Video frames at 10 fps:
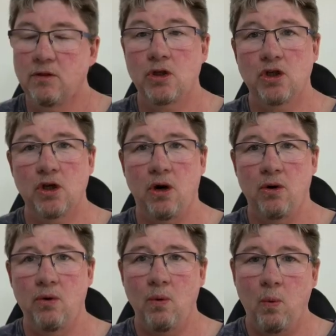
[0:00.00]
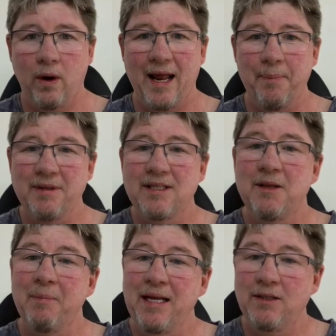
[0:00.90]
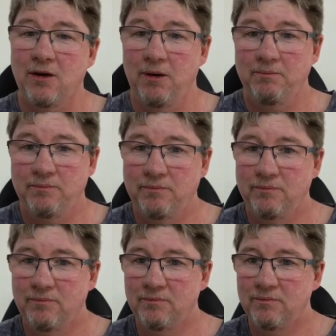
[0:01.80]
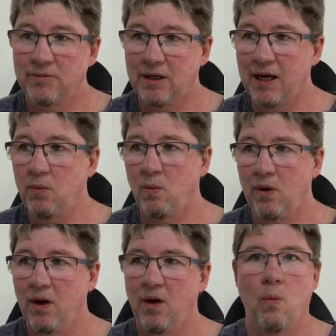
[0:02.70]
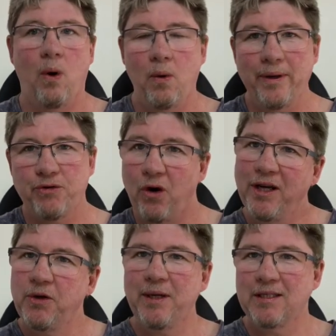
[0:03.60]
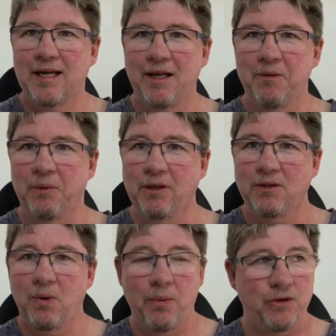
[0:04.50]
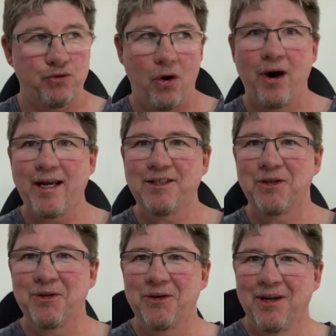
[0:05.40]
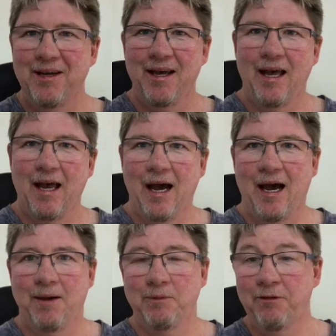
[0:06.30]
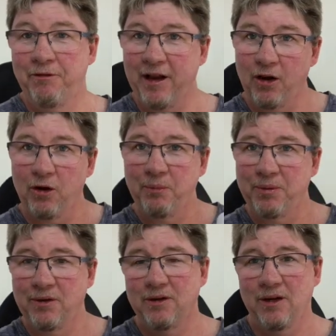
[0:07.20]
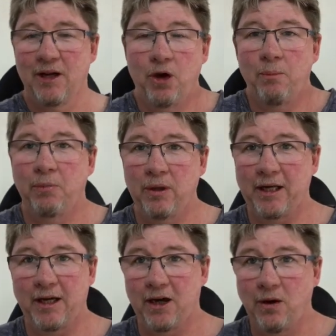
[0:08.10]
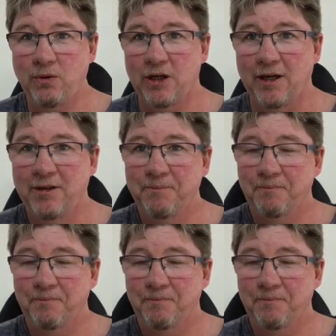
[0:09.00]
So what happens in the meantime? Okay, while we're trying to educate the bullies, while we're trying to develop a non-bullying culture,